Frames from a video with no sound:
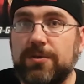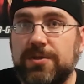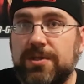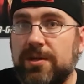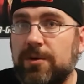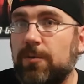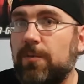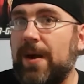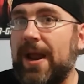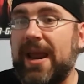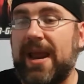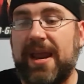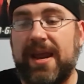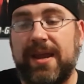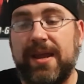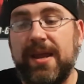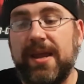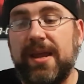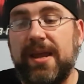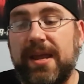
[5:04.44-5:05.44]
their
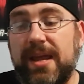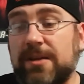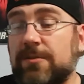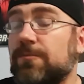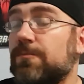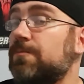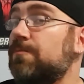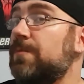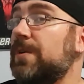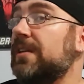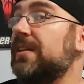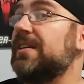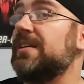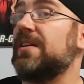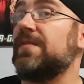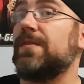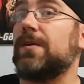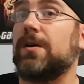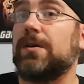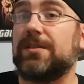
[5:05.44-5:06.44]
way is really
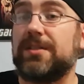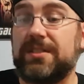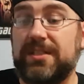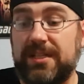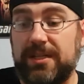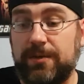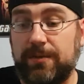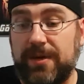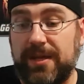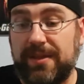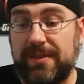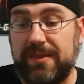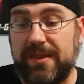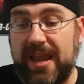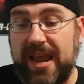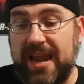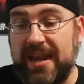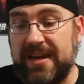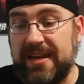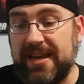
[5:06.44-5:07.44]
difficult to deal with.
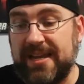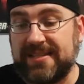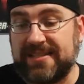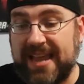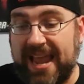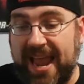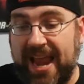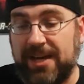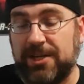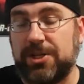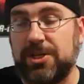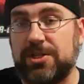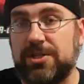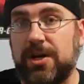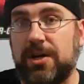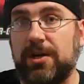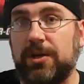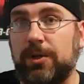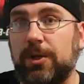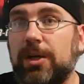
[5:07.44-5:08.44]
And it's actually
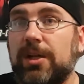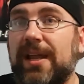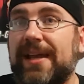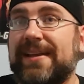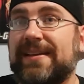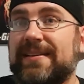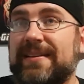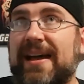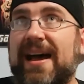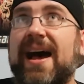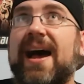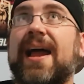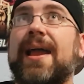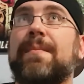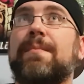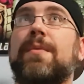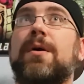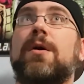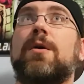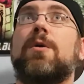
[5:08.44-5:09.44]
starting to look like a
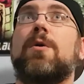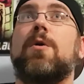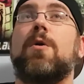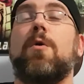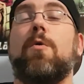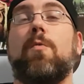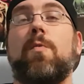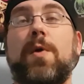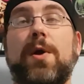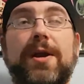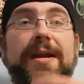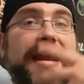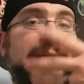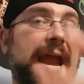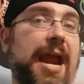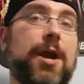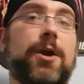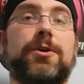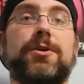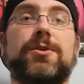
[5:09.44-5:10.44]
time where
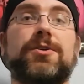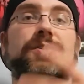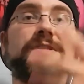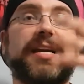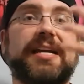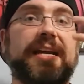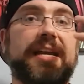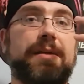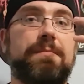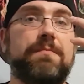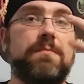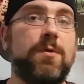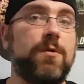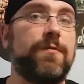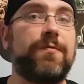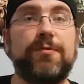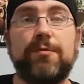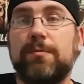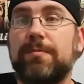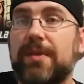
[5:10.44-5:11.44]
characters that can
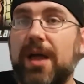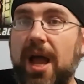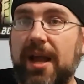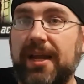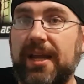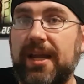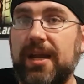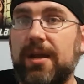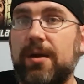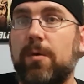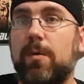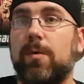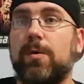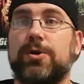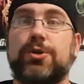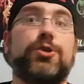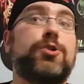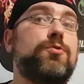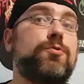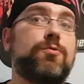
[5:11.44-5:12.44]
move through blocking or
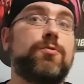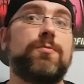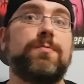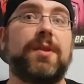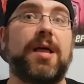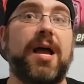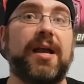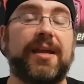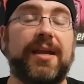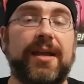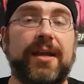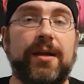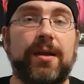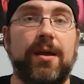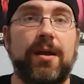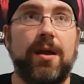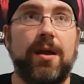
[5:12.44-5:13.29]
shoot through blocking